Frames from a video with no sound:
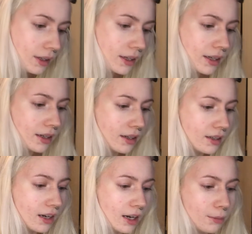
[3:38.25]

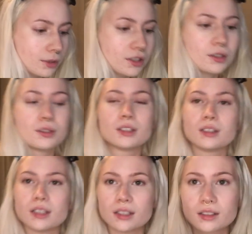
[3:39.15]
And I'm just using
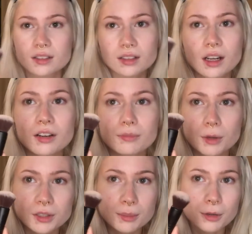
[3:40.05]
this kind of
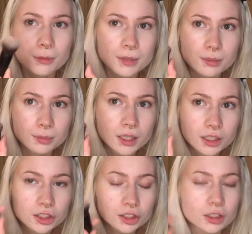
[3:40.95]
multi-purpose
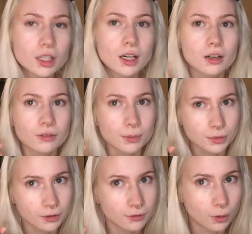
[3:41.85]
brush from
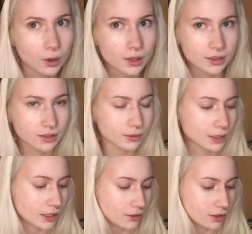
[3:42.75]
Sephora. This is
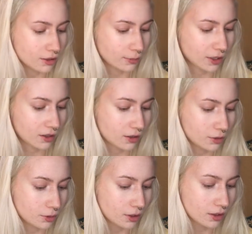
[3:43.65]
what I use to do my
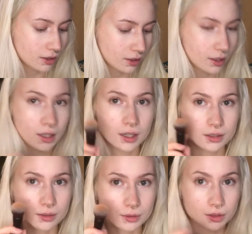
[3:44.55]
contour.
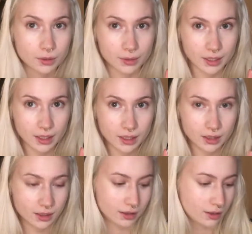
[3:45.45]
So I'm just going
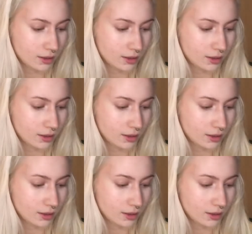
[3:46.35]
in,